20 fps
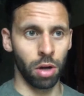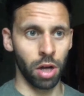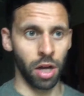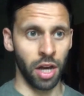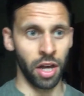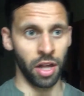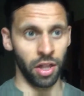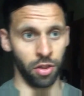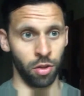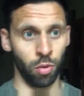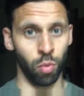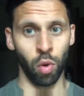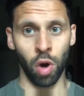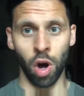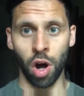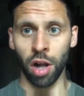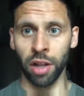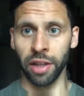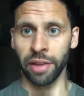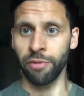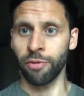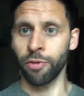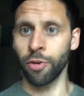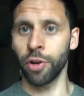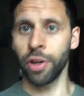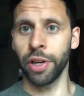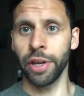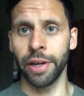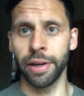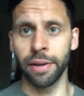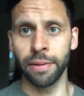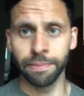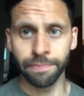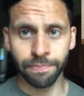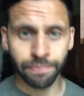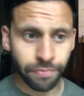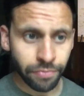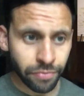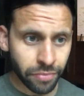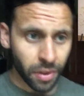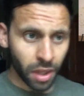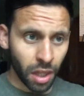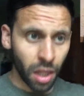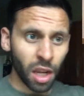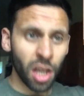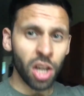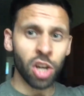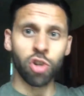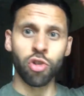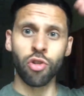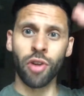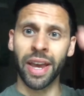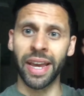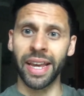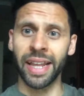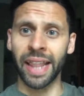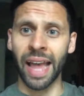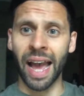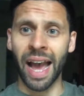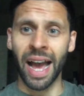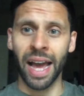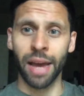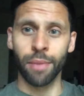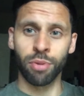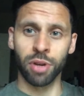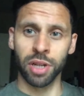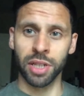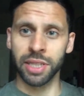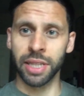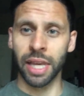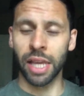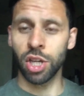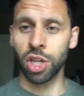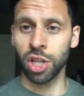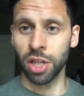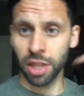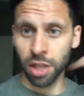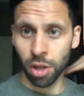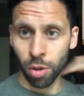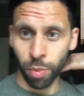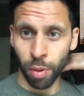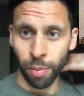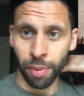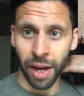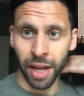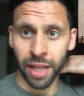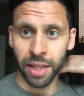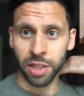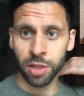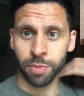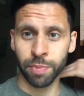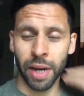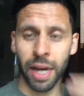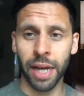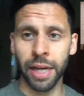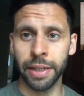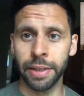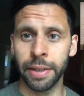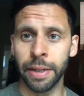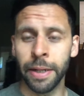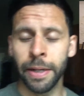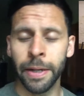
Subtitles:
at the wall in front of you, creating that hyperextension in the upper part of the spine.